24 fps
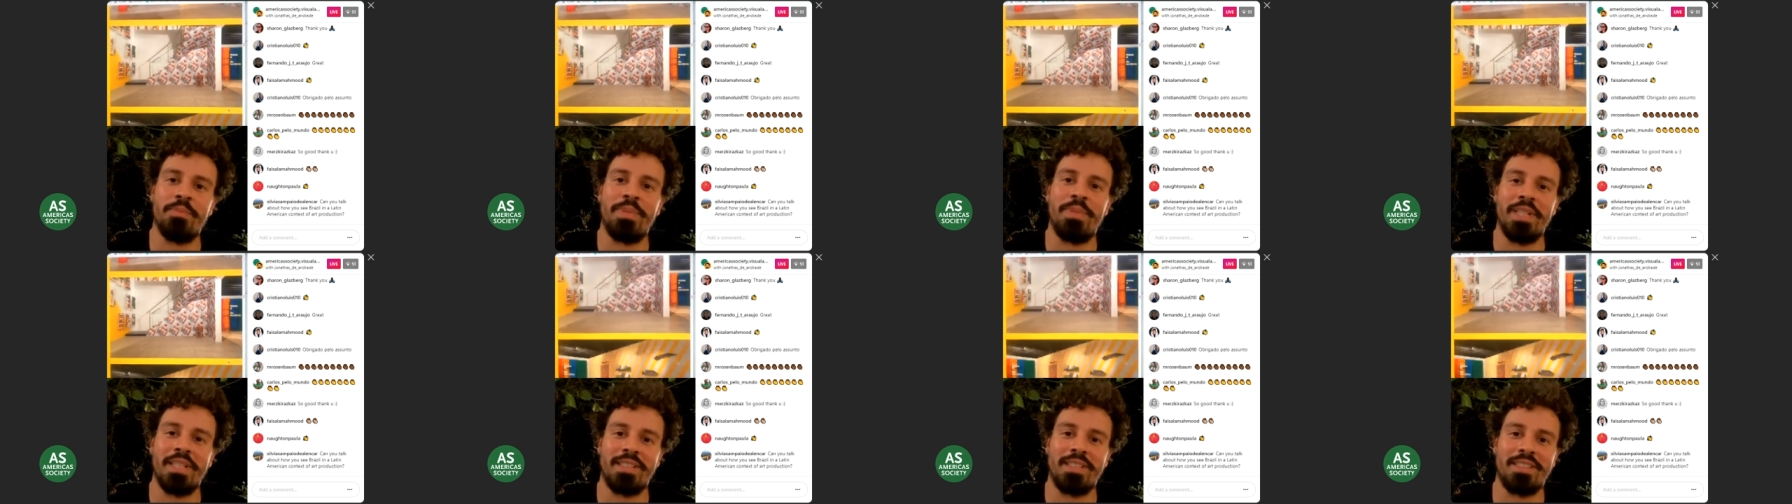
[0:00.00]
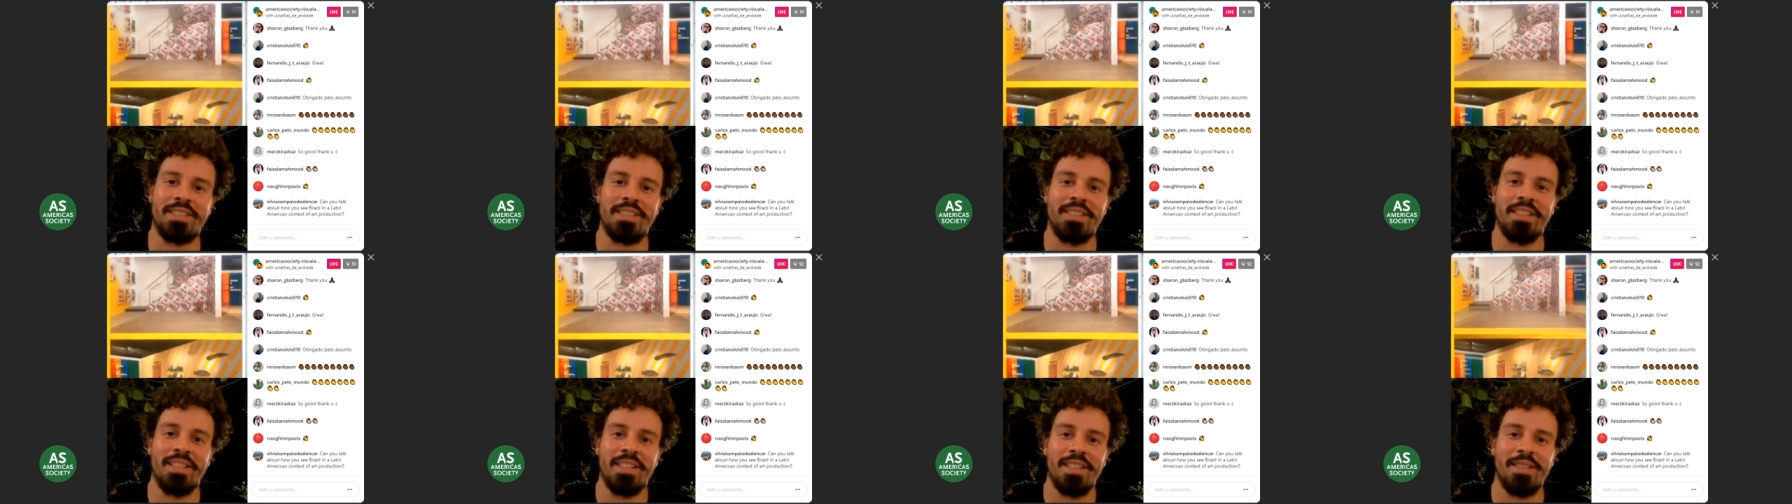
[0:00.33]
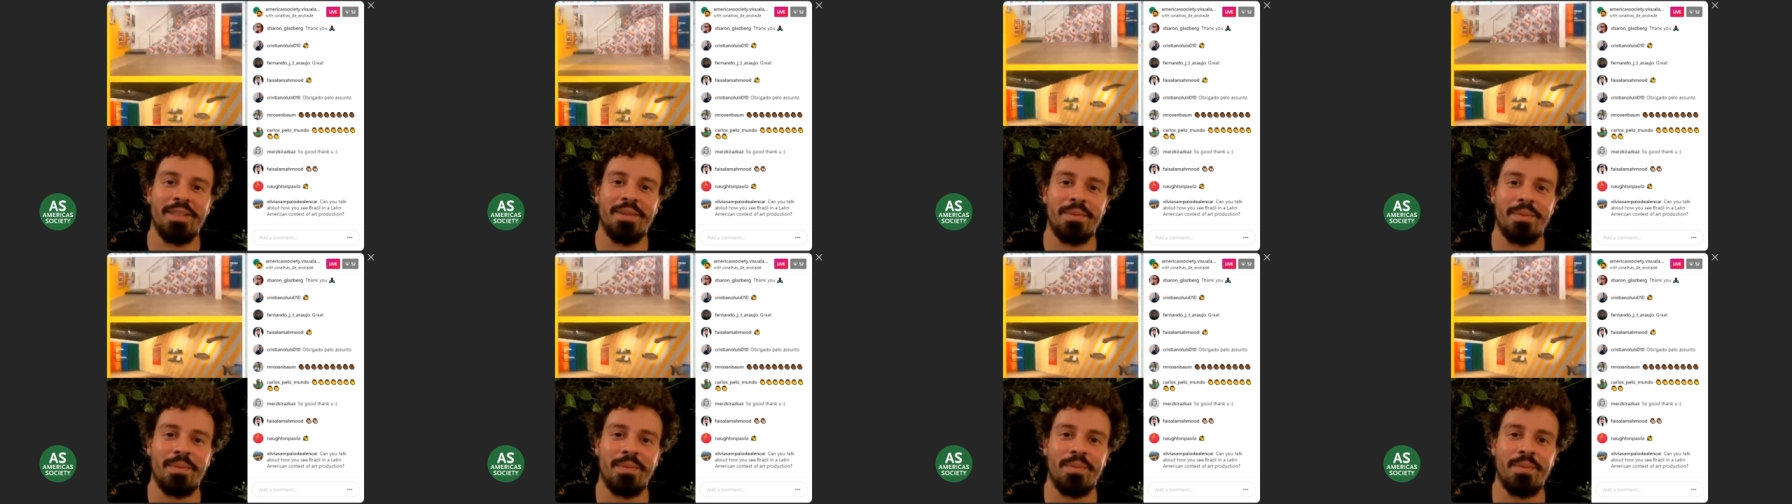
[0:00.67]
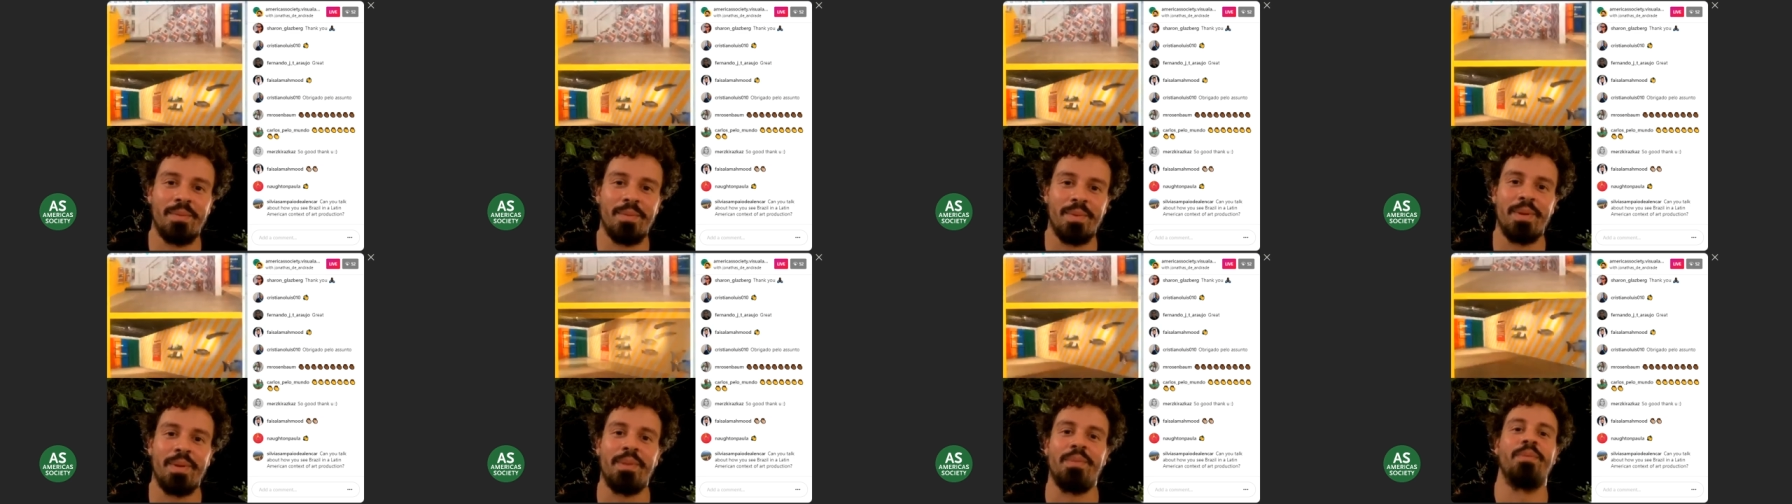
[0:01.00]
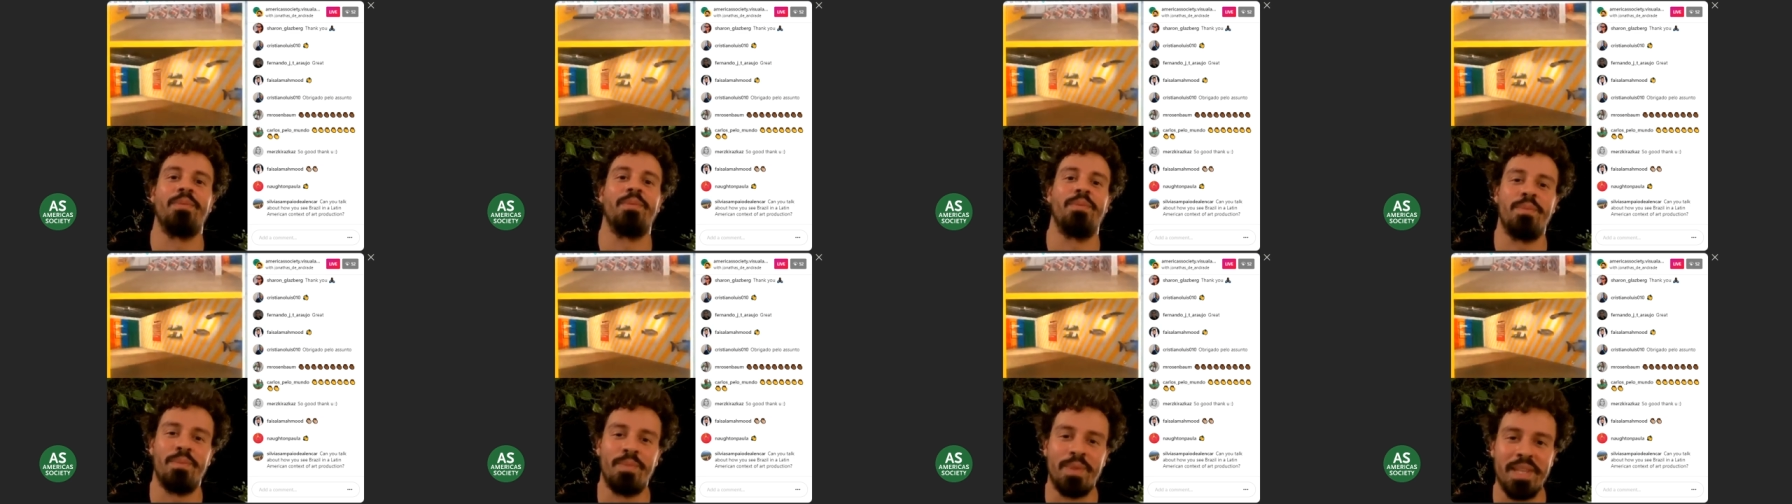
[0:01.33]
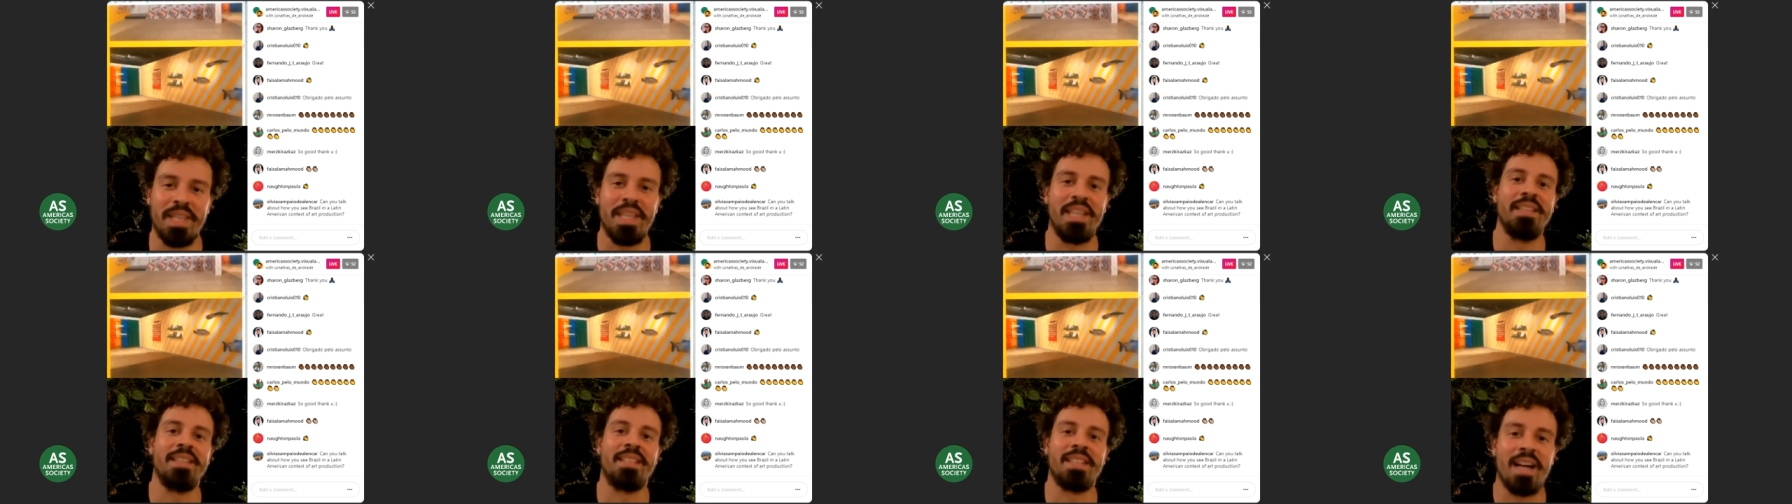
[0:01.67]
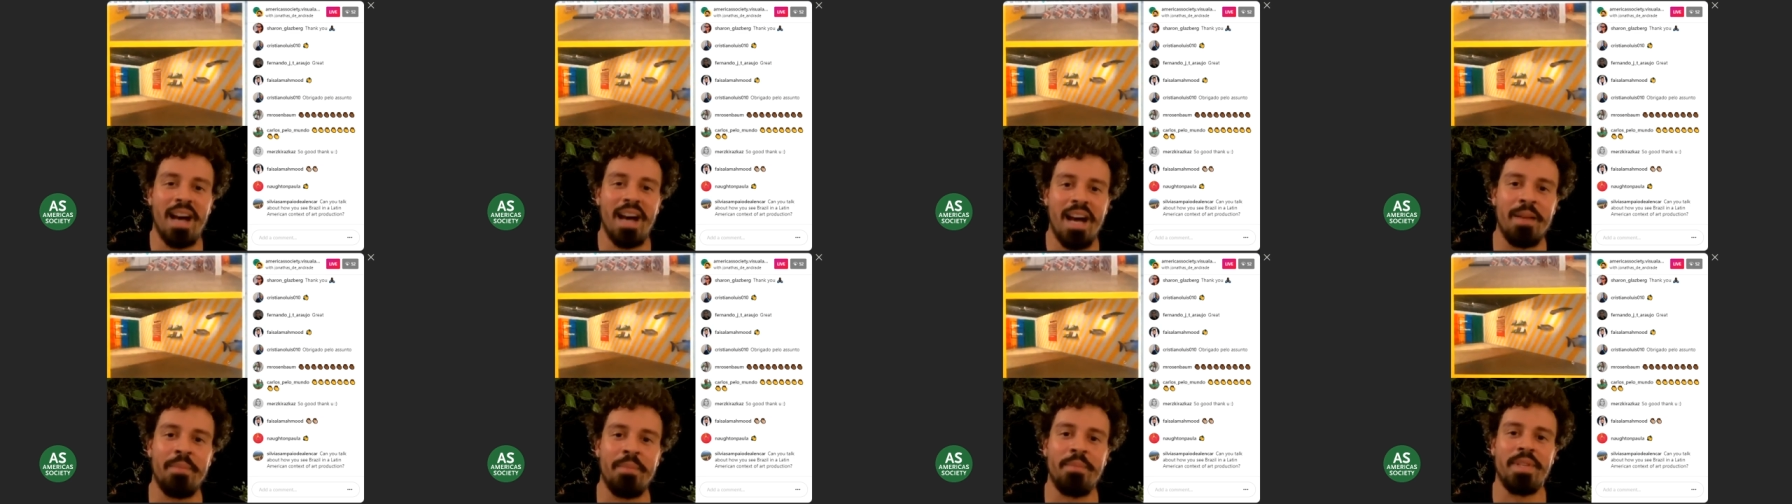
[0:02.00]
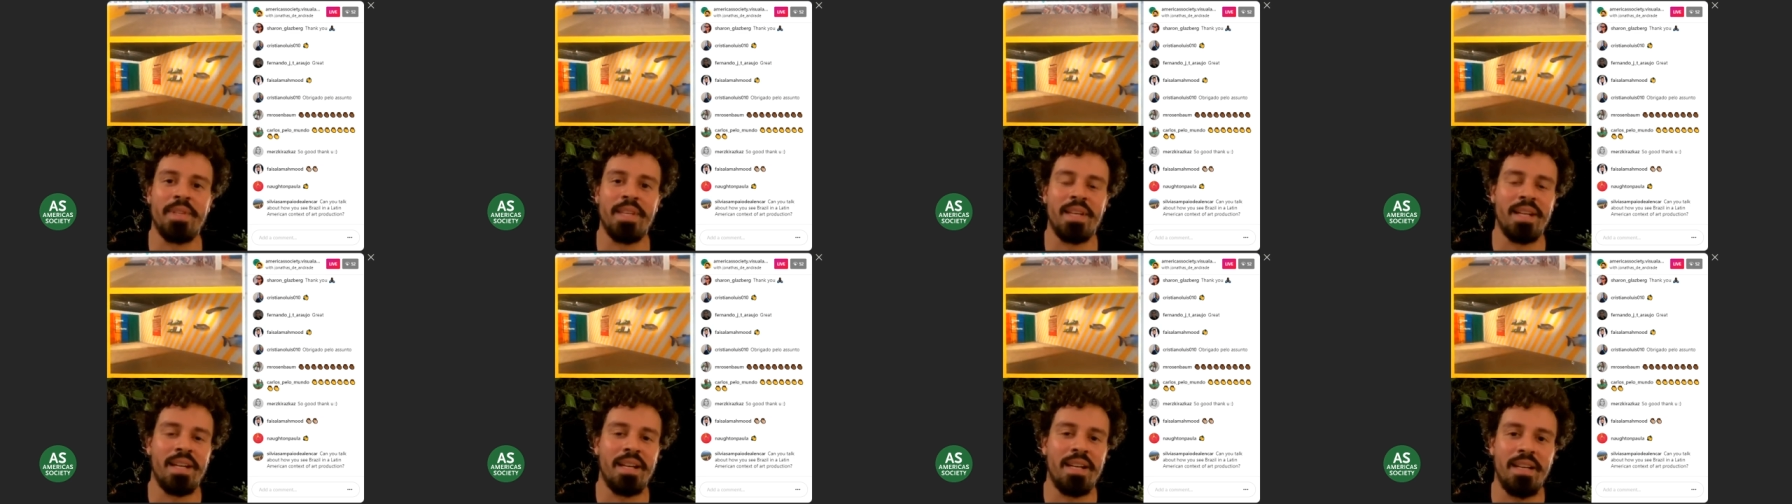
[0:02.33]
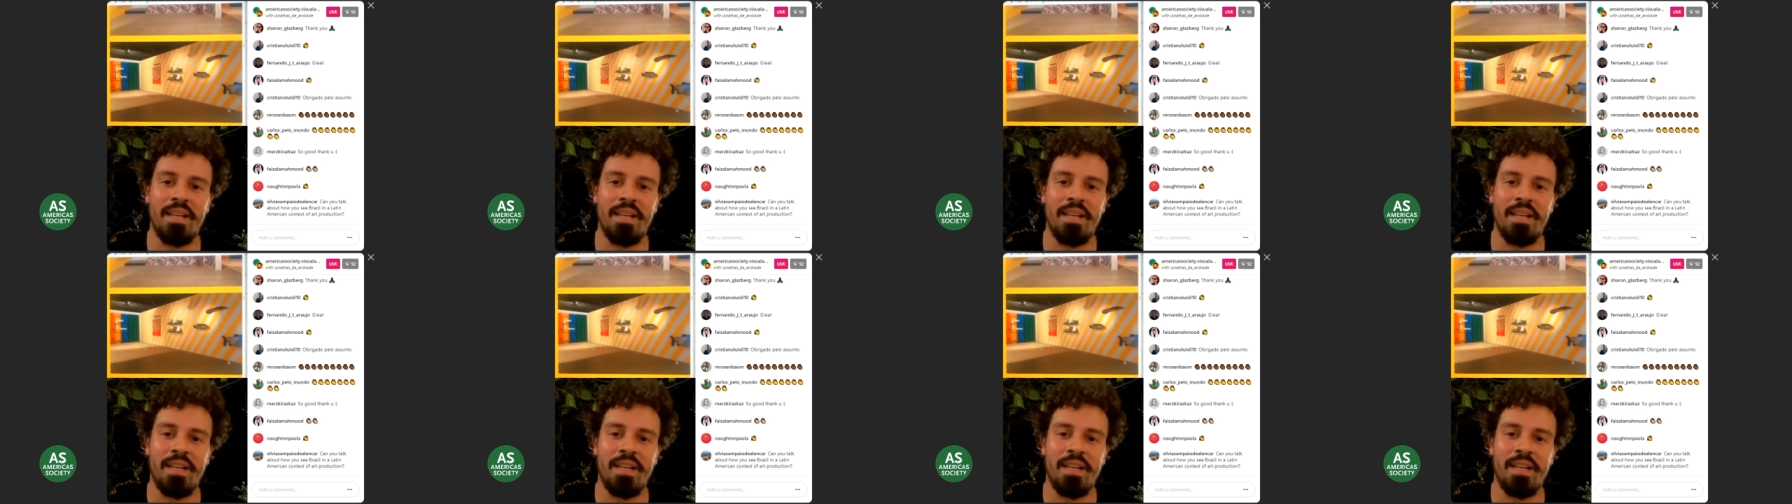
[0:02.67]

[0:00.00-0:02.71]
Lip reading: bit within time that